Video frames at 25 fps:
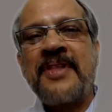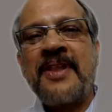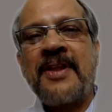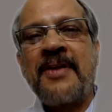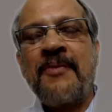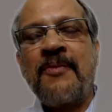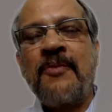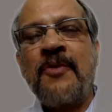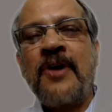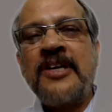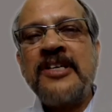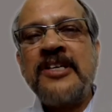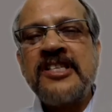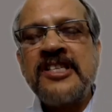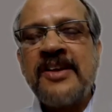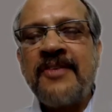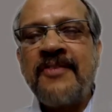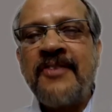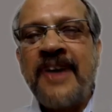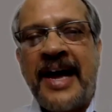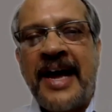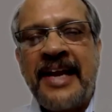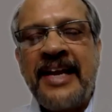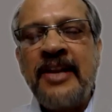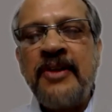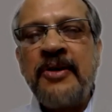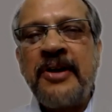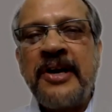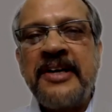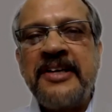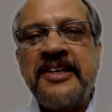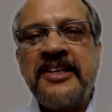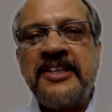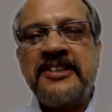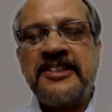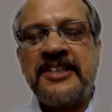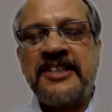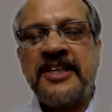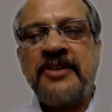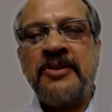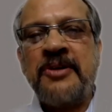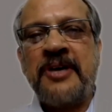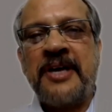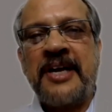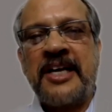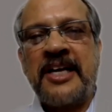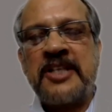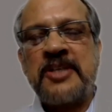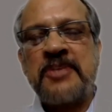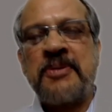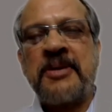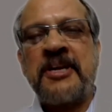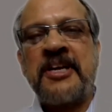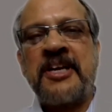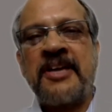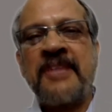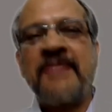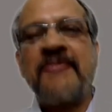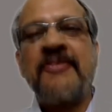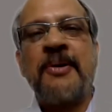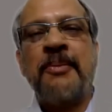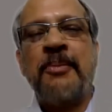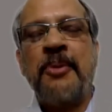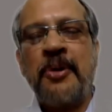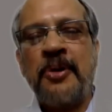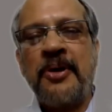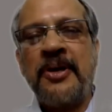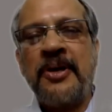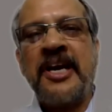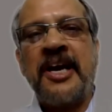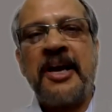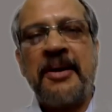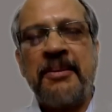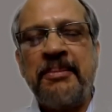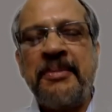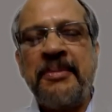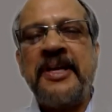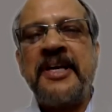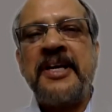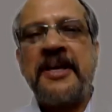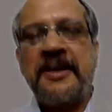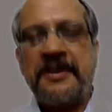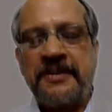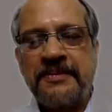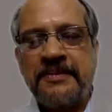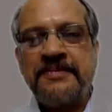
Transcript: What is the value addition you are expecting from doing an MBA?